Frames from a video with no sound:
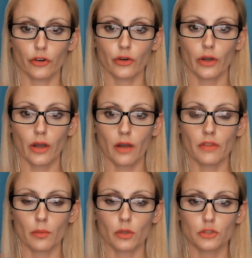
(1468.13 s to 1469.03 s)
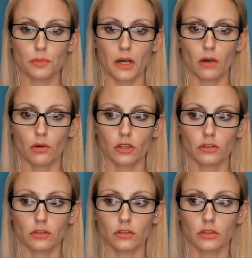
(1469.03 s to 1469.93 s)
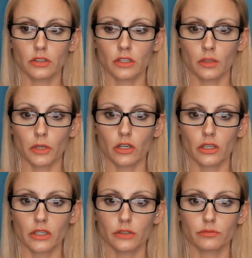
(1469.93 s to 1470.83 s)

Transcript: have that much power in America.